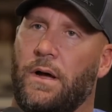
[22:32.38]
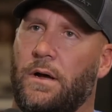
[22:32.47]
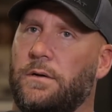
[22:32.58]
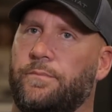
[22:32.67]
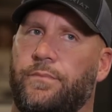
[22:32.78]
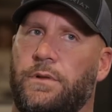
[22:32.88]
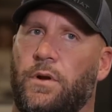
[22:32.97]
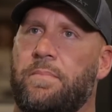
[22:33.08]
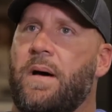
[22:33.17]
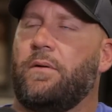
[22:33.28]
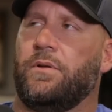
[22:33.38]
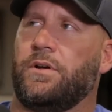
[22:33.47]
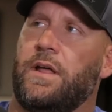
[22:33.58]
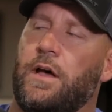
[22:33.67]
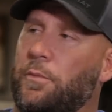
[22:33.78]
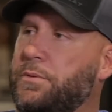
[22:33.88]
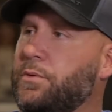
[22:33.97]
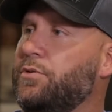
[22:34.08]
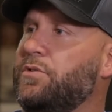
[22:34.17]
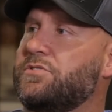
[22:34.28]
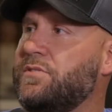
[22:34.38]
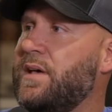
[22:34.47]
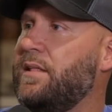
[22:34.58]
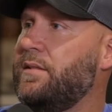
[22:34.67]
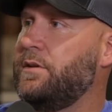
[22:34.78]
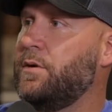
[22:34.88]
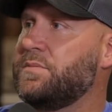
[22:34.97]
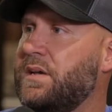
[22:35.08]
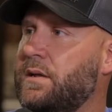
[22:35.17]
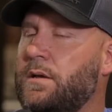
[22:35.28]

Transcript: I'm not really going to help you or do this or that. You know what I'm saying?